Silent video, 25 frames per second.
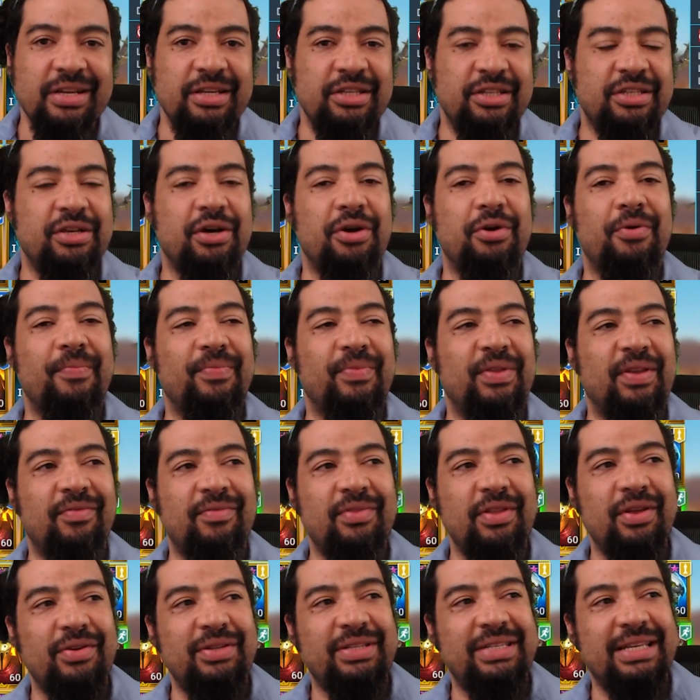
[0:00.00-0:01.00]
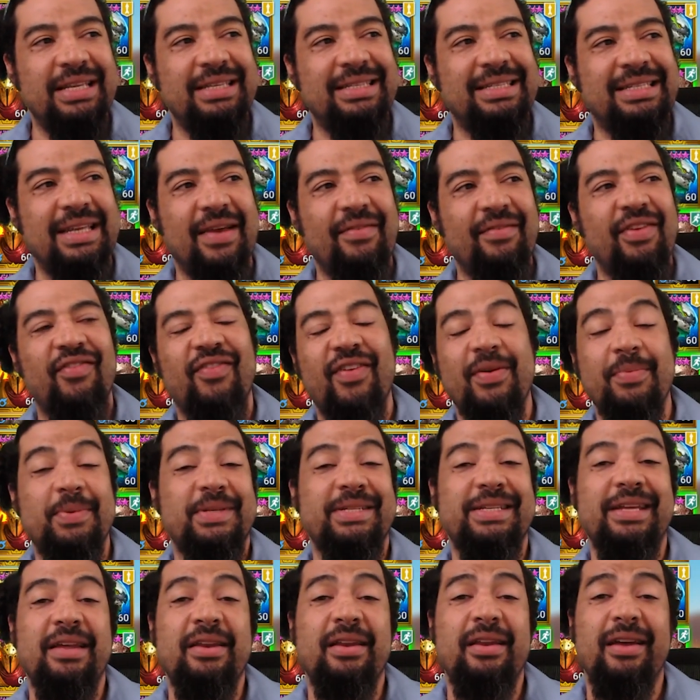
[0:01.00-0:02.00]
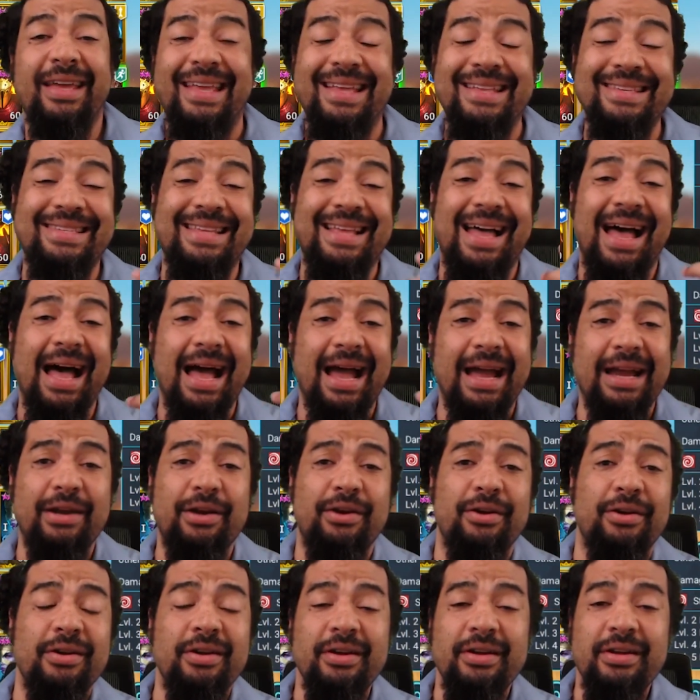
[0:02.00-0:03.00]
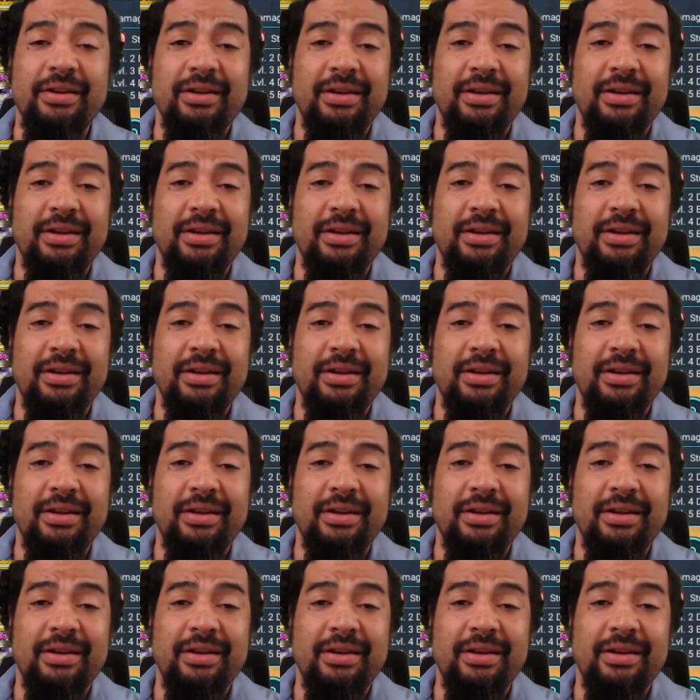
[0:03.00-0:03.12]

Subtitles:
So even though it says 75% against the higher